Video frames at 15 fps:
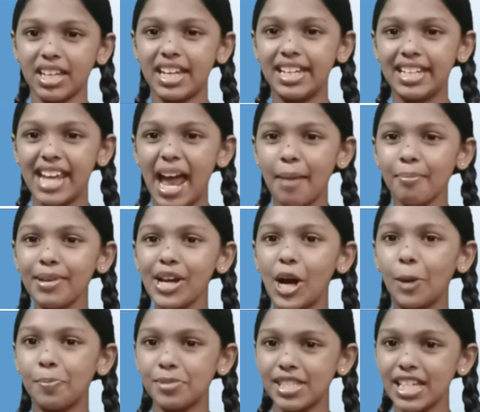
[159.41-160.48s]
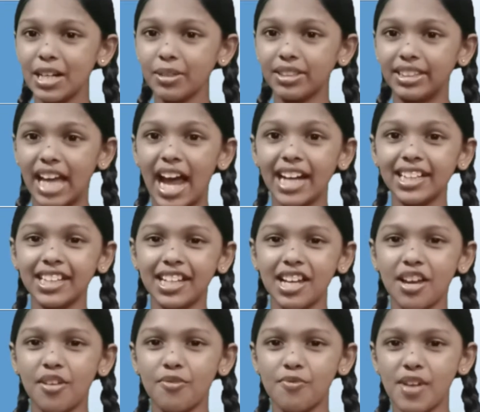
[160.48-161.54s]
It can be observed that
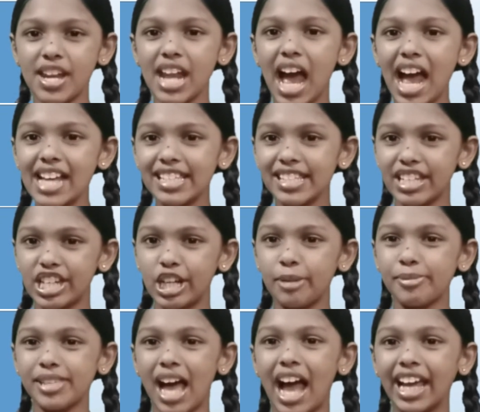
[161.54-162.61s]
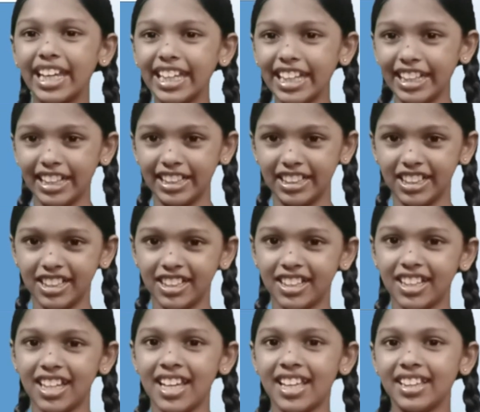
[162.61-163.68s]
when ice cubes are heated,
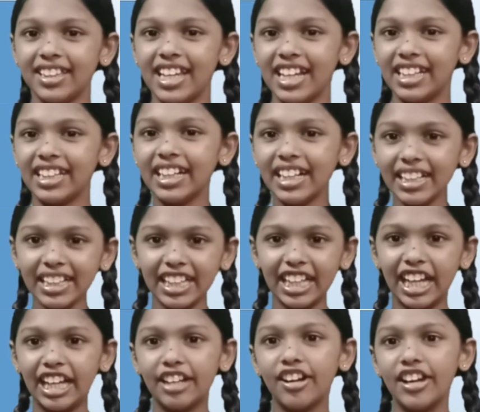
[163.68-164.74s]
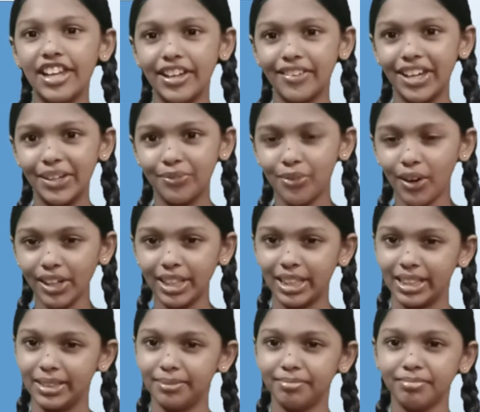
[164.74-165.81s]
they turn into liquid
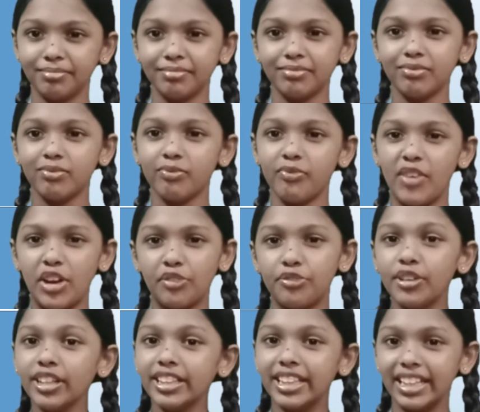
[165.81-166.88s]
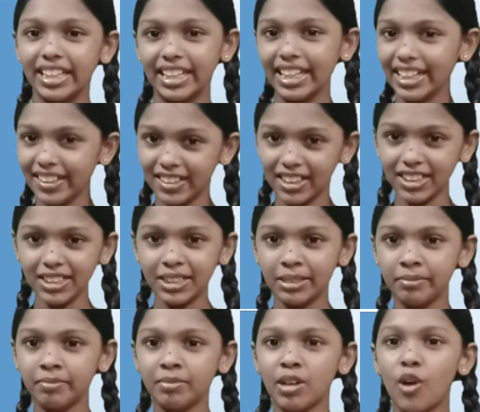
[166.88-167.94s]
water. When further heated,
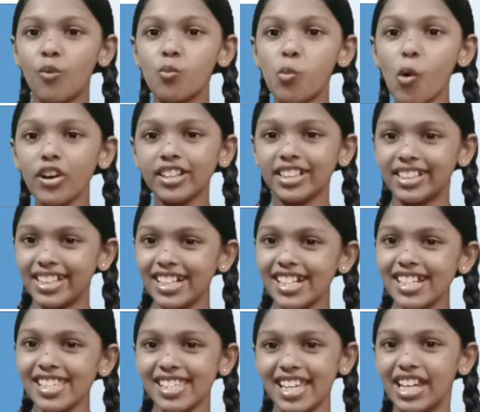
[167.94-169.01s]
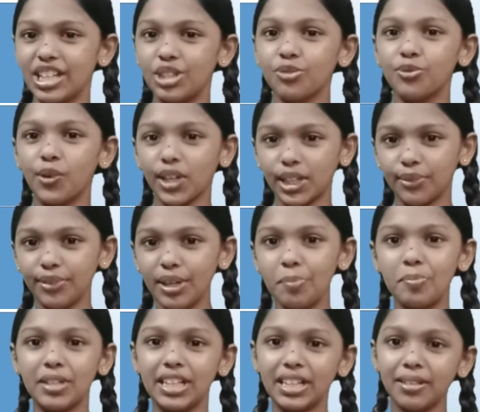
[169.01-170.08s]
water turns into water
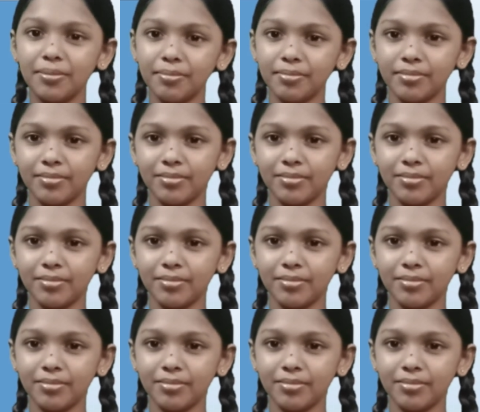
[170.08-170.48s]
vapor.